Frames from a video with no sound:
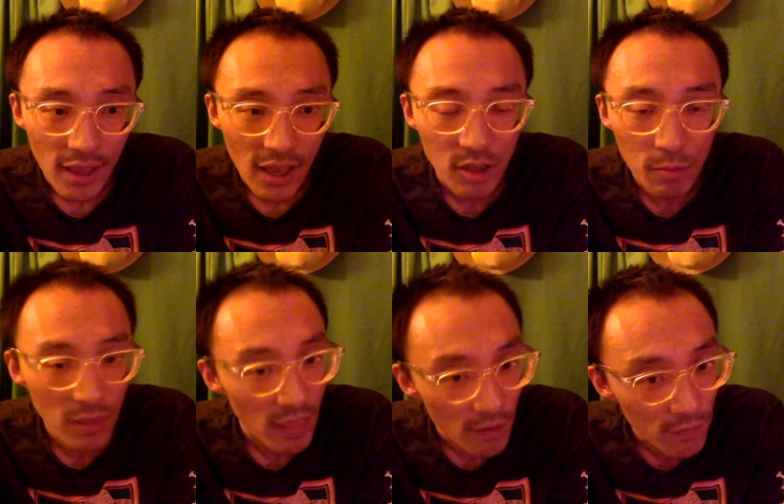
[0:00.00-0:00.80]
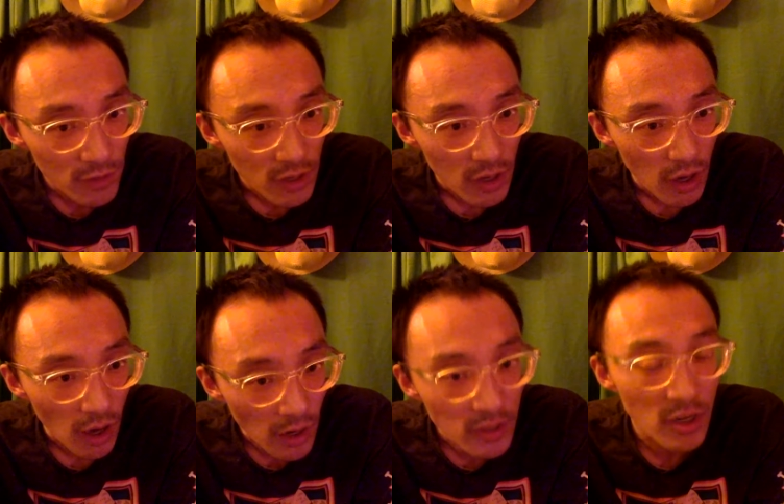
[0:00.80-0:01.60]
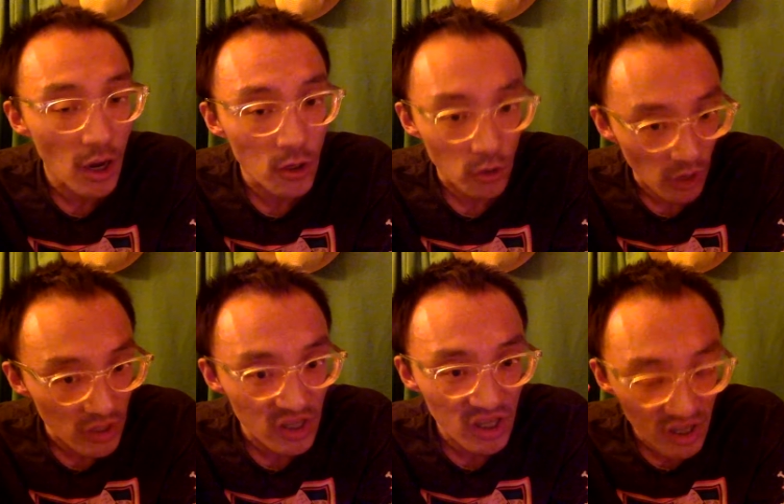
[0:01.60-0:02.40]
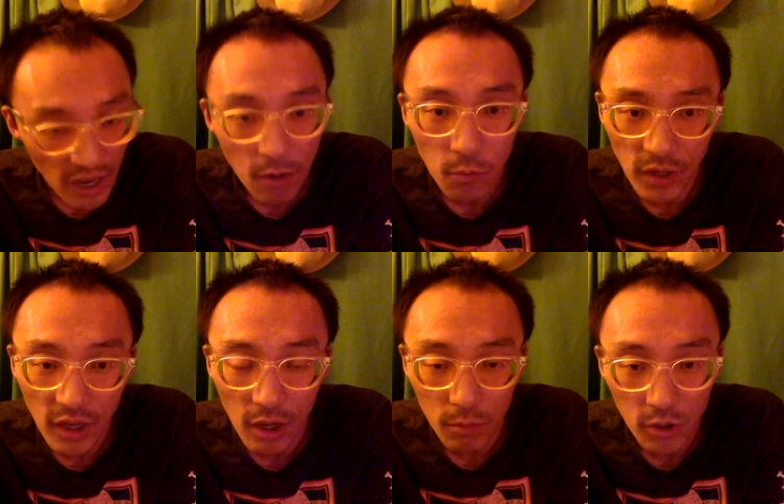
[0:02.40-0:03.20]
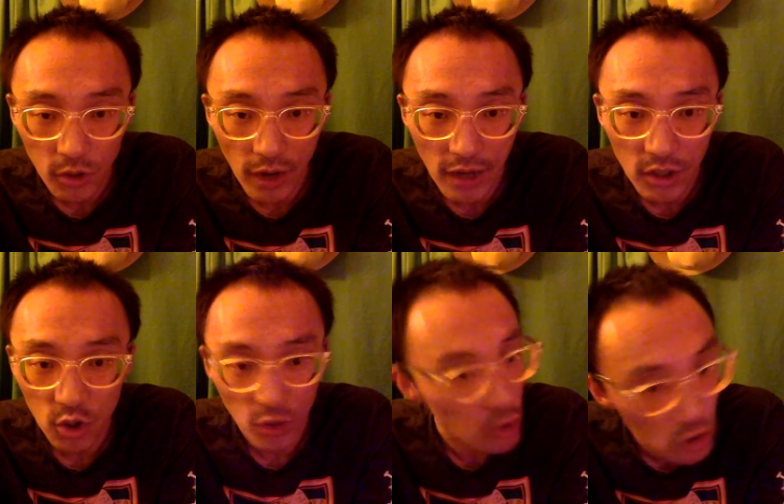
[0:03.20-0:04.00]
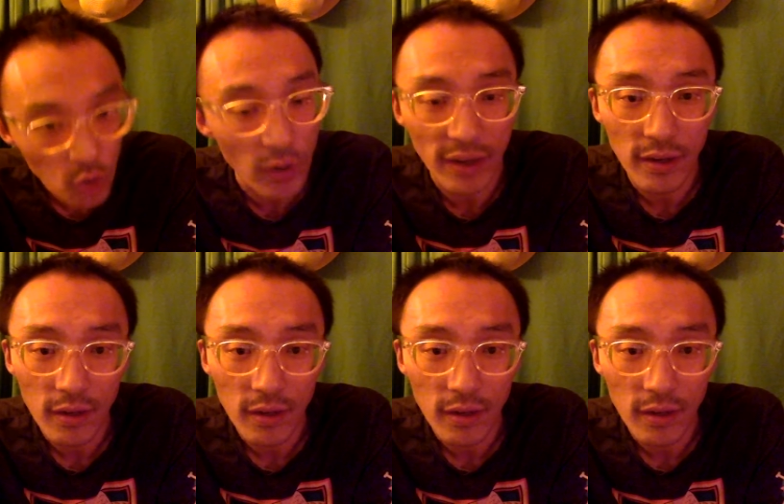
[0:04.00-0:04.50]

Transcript: has been left undone or unsaid when it comes to gratitude and do it.